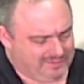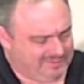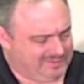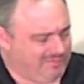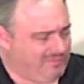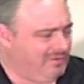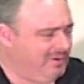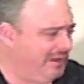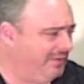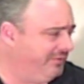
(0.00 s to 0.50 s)

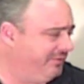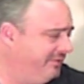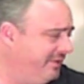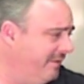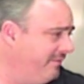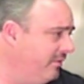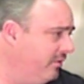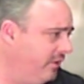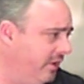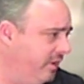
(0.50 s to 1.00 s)
somewhere around
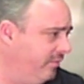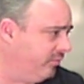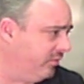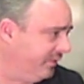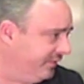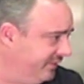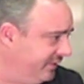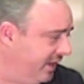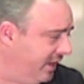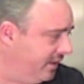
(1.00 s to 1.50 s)
7 or
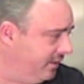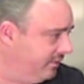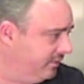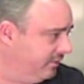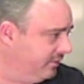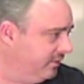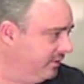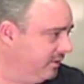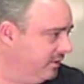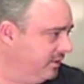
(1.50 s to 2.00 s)

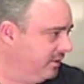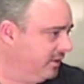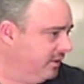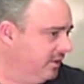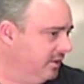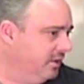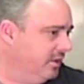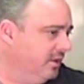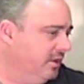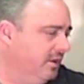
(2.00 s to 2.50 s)

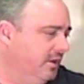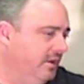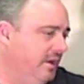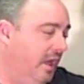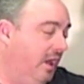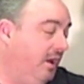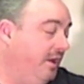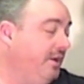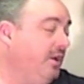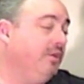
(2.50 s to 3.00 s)
8%.
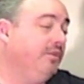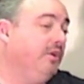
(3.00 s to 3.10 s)
Now, I